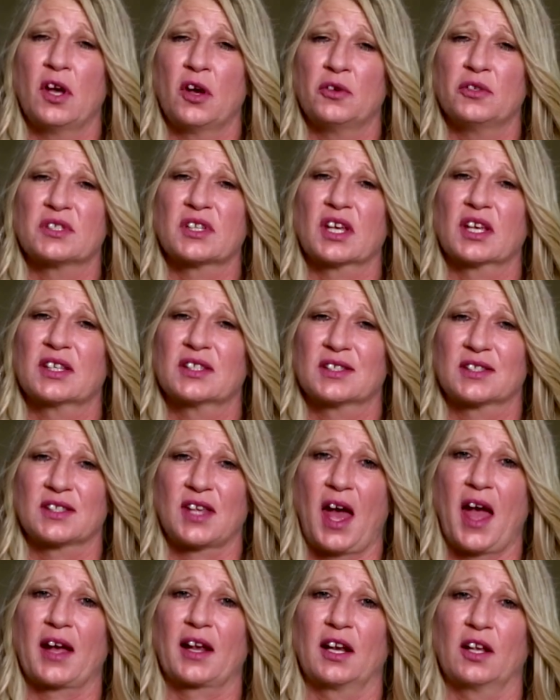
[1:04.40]
knows
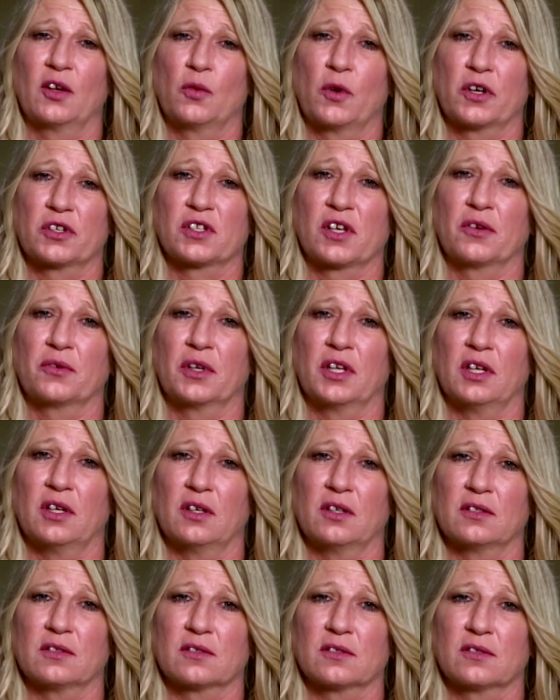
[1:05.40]
exactly where Tony
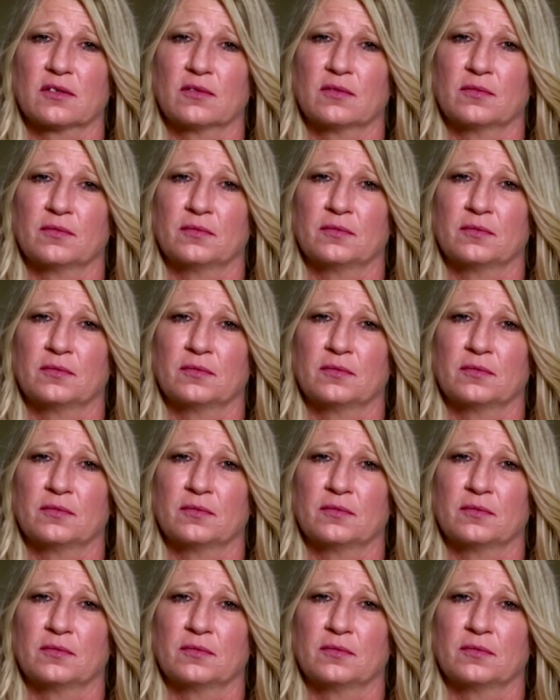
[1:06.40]
is.